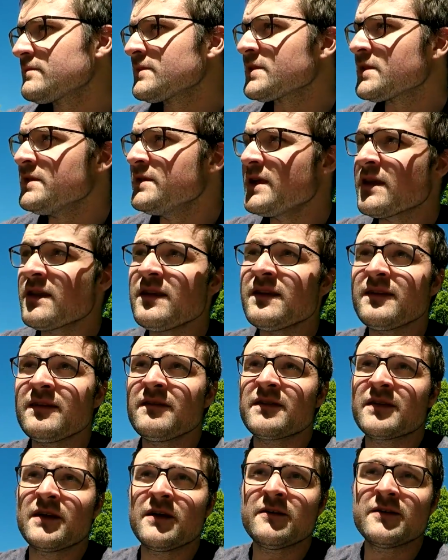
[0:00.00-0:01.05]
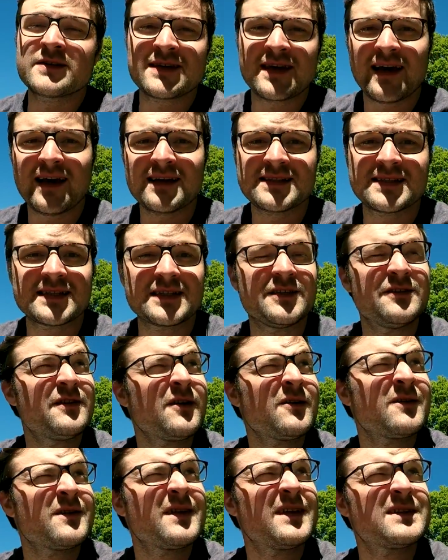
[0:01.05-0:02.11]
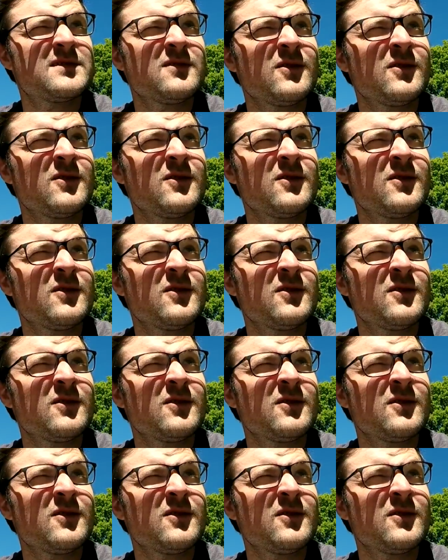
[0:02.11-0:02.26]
The other thing to note is casting. There's